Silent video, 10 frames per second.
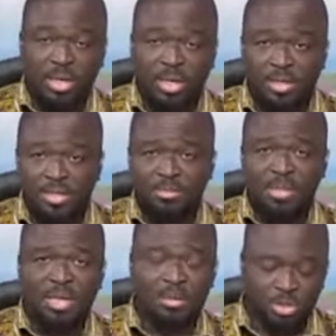And
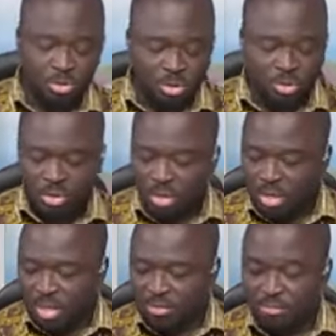Speaker, I'm sure,
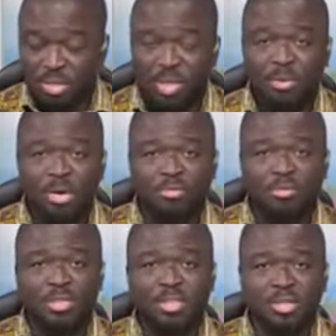is fully aware of
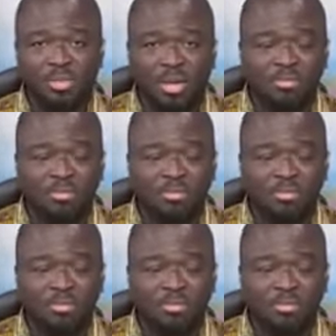this, and he would have